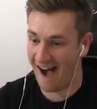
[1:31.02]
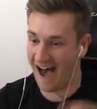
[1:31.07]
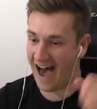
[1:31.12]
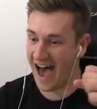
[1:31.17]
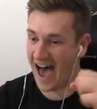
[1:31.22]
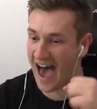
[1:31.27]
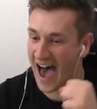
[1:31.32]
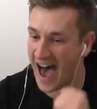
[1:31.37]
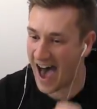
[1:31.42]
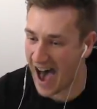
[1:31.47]

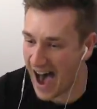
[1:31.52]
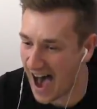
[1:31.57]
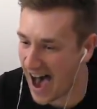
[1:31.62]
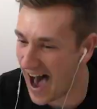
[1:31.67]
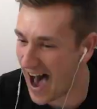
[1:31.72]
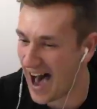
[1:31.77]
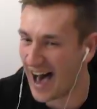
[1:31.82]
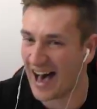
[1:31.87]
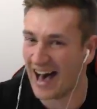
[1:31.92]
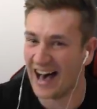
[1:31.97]

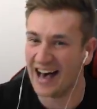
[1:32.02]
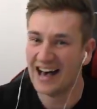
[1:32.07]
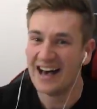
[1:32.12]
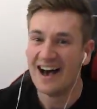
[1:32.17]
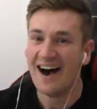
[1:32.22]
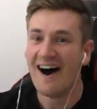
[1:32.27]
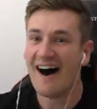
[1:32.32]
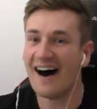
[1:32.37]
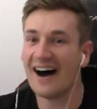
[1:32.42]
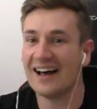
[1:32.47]
How
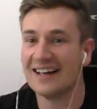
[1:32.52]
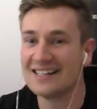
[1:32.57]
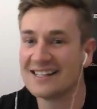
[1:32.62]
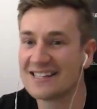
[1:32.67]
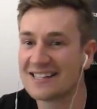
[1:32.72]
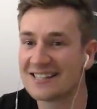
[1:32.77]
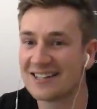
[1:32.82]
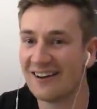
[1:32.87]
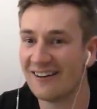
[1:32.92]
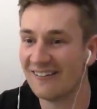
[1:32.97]
is that I
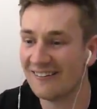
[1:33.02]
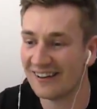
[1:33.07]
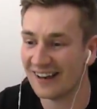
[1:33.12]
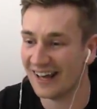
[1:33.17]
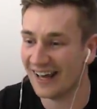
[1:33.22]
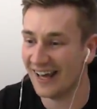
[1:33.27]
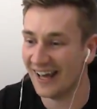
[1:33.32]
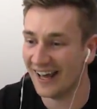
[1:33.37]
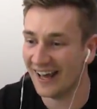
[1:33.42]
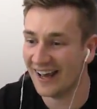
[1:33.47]
your goal?
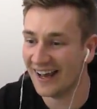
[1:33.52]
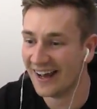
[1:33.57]
It.